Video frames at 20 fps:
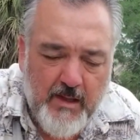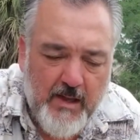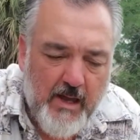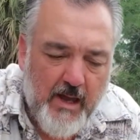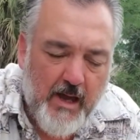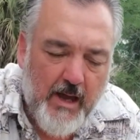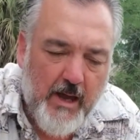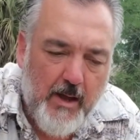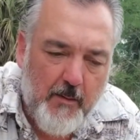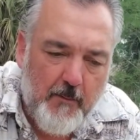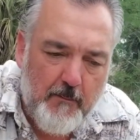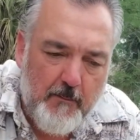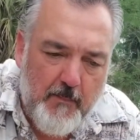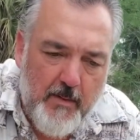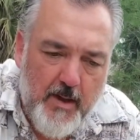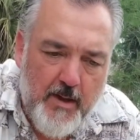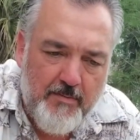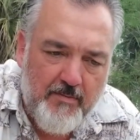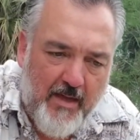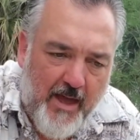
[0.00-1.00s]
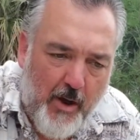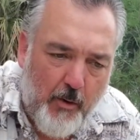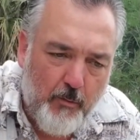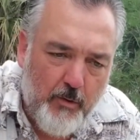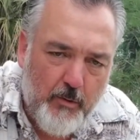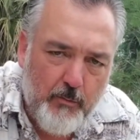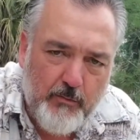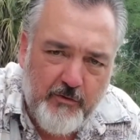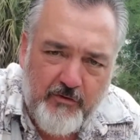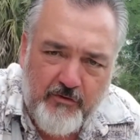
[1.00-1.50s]
And that would
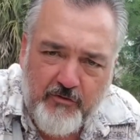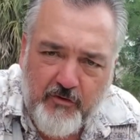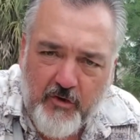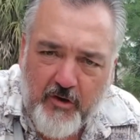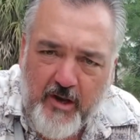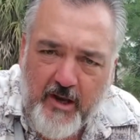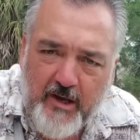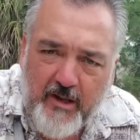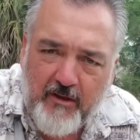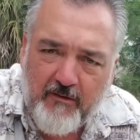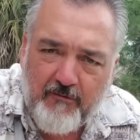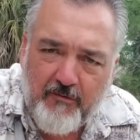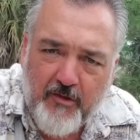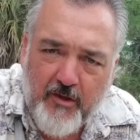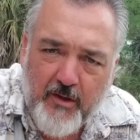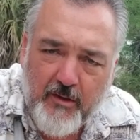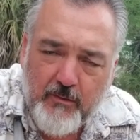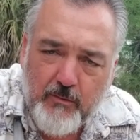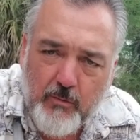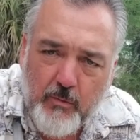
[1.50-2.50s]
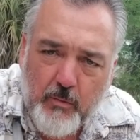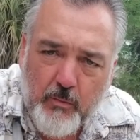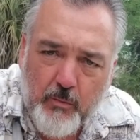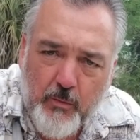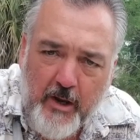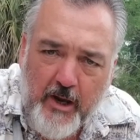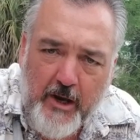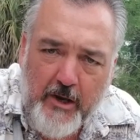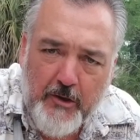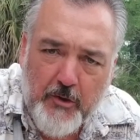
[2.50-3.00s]
have withstood any of the
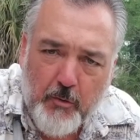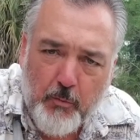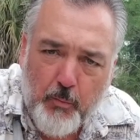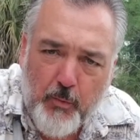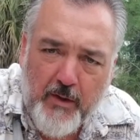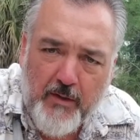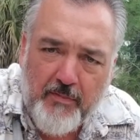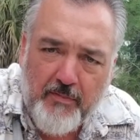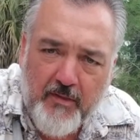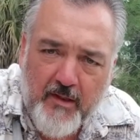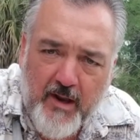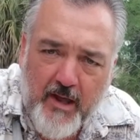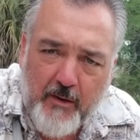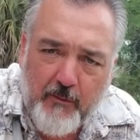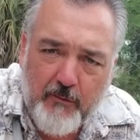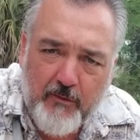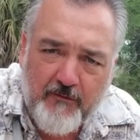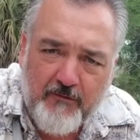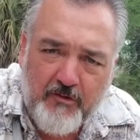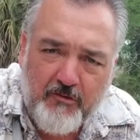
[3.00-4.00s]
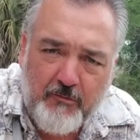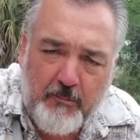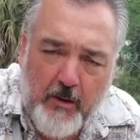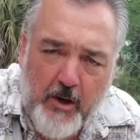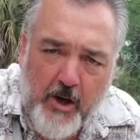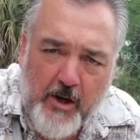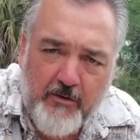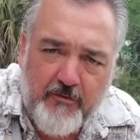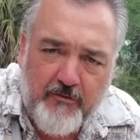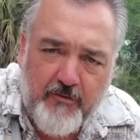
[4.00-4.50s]
rain or wind that I would have
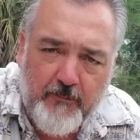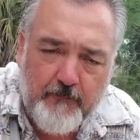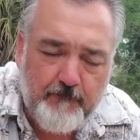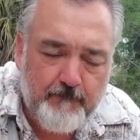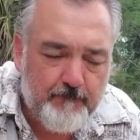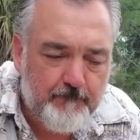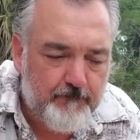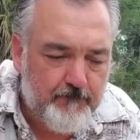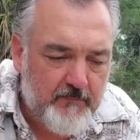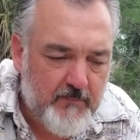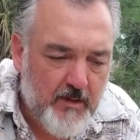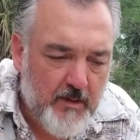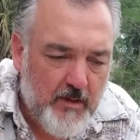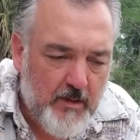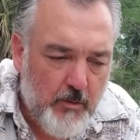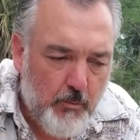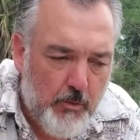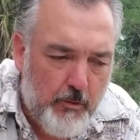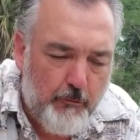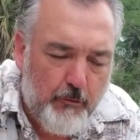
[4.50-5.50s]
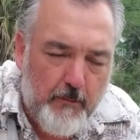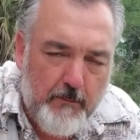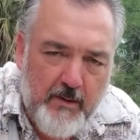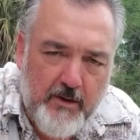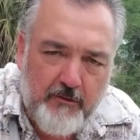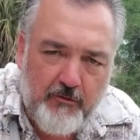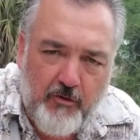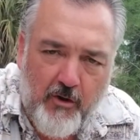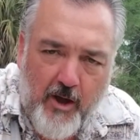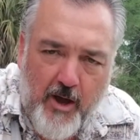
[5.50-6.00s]
experienced. We would have been
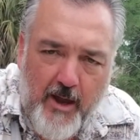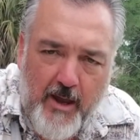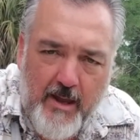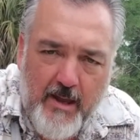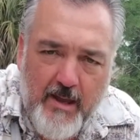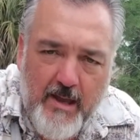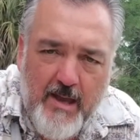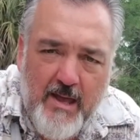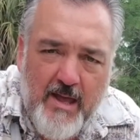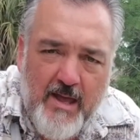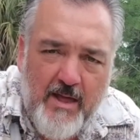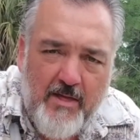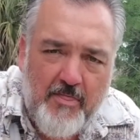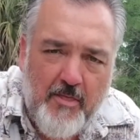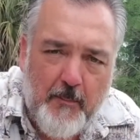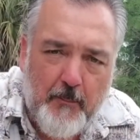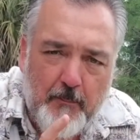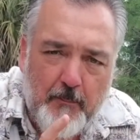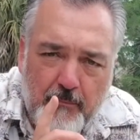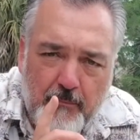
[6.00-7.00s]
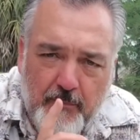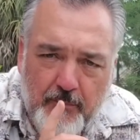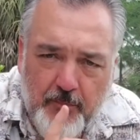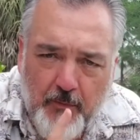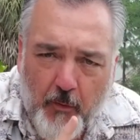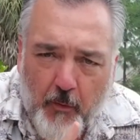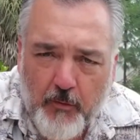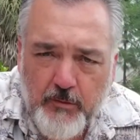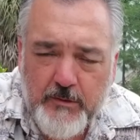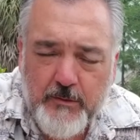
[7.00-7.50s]
dry. The
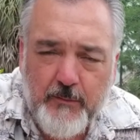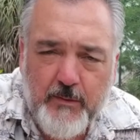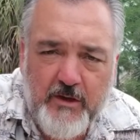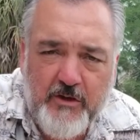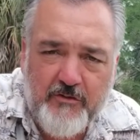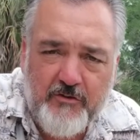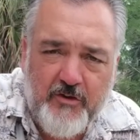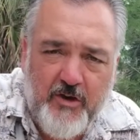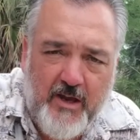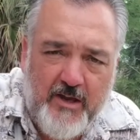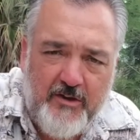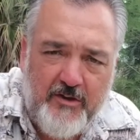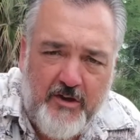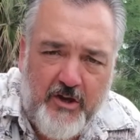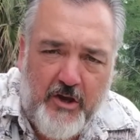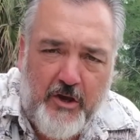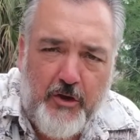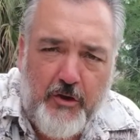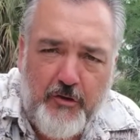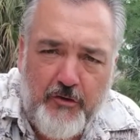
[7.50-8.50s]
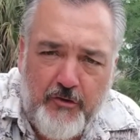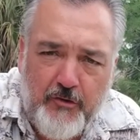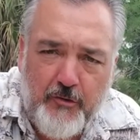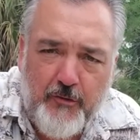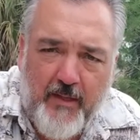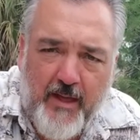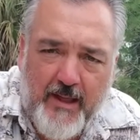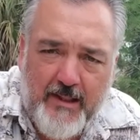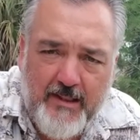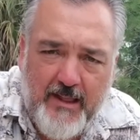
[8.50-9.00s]
only reason I didn't do
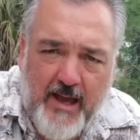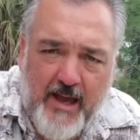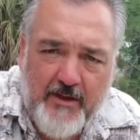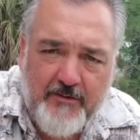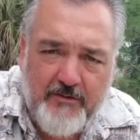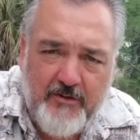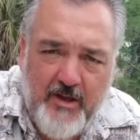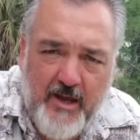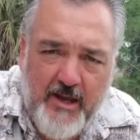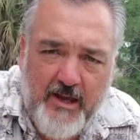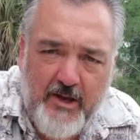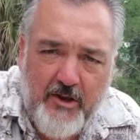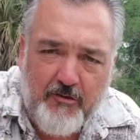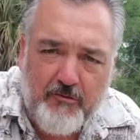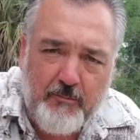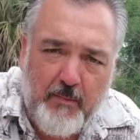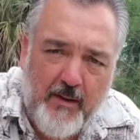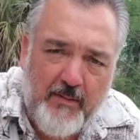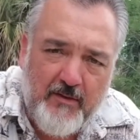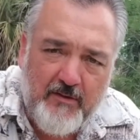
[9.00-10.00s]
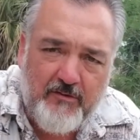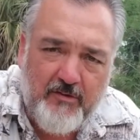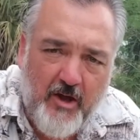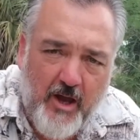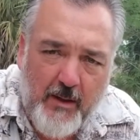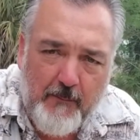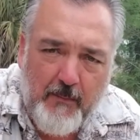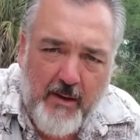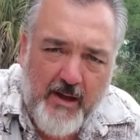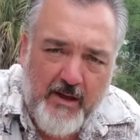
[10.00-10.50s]
that last night is by the
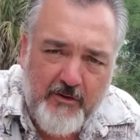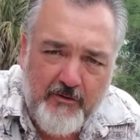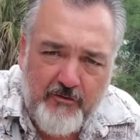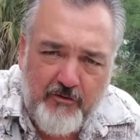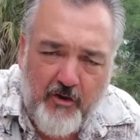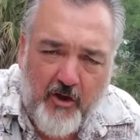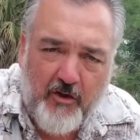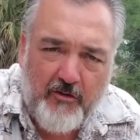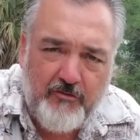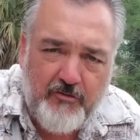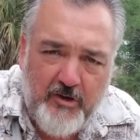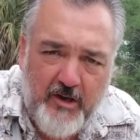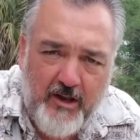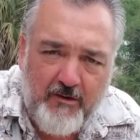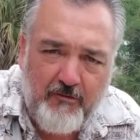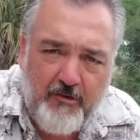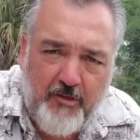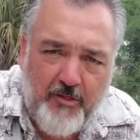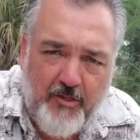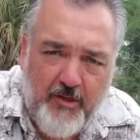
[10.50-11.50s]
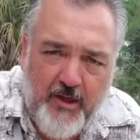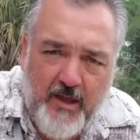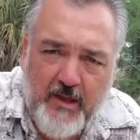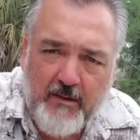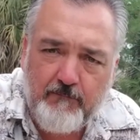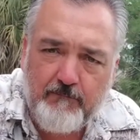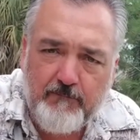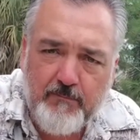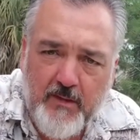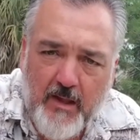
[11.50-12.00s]
time I adjusted everything,
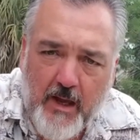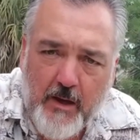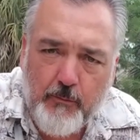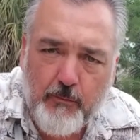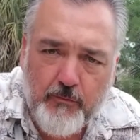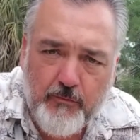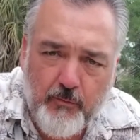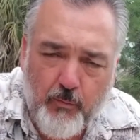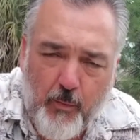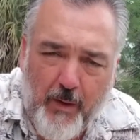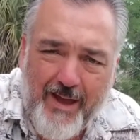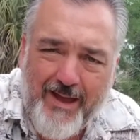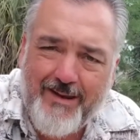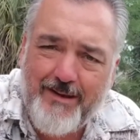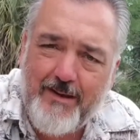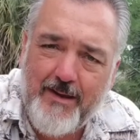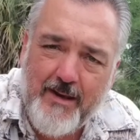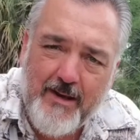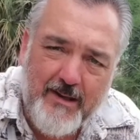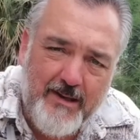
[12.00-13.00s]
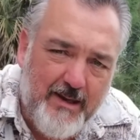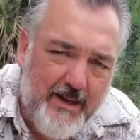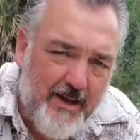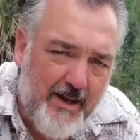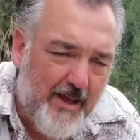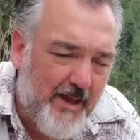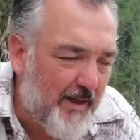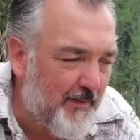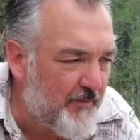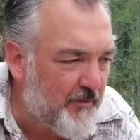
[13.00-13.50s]
I was wet. And again, I
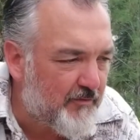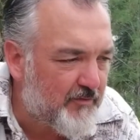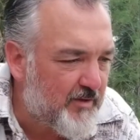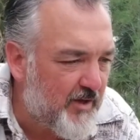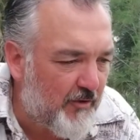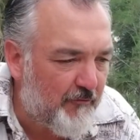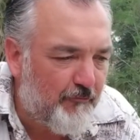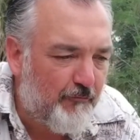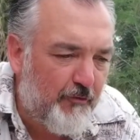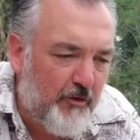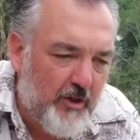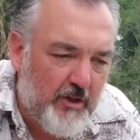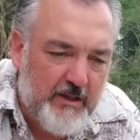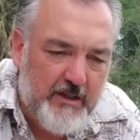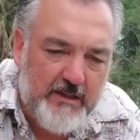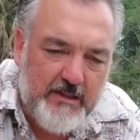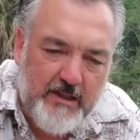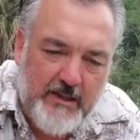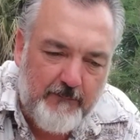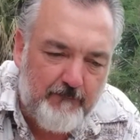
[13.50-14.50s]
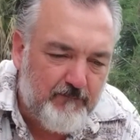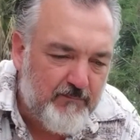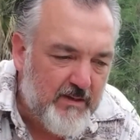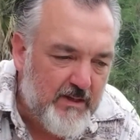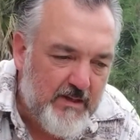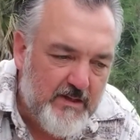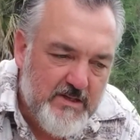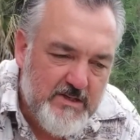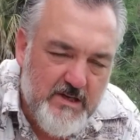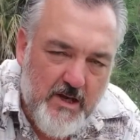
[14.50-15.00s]
had this gut feeling that
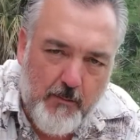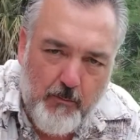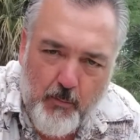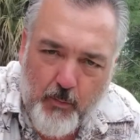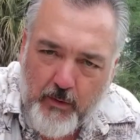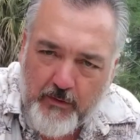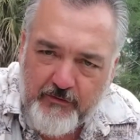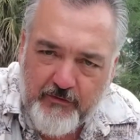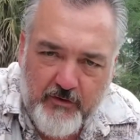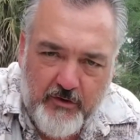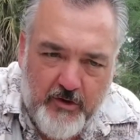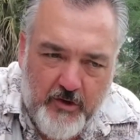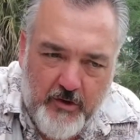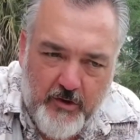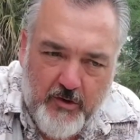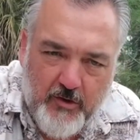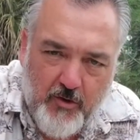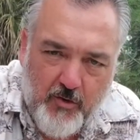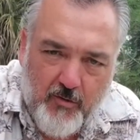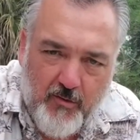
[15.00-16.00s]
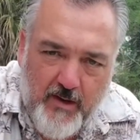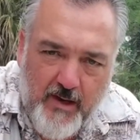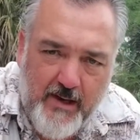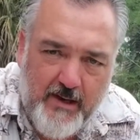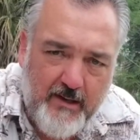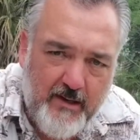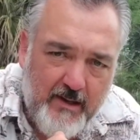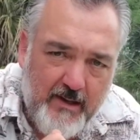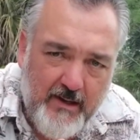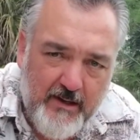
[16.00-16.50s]
something wasn't going to go right.
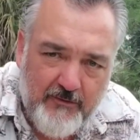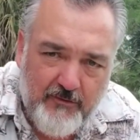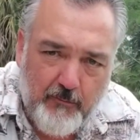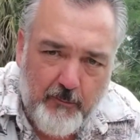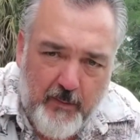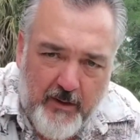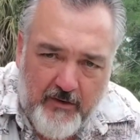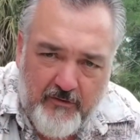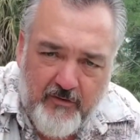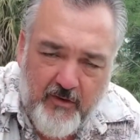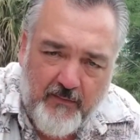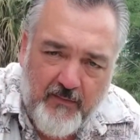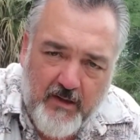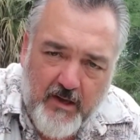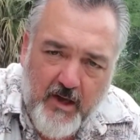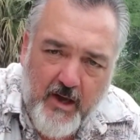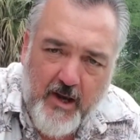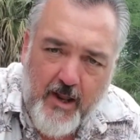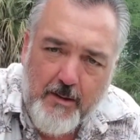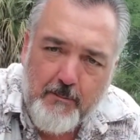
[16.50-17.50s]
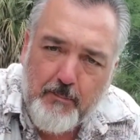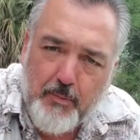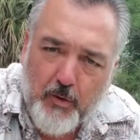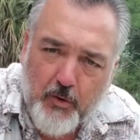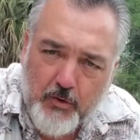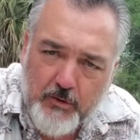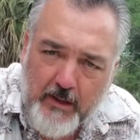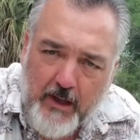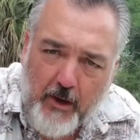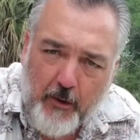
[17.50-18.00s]
So based on the gut, I
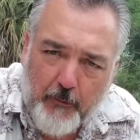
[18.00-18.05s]
pulled out.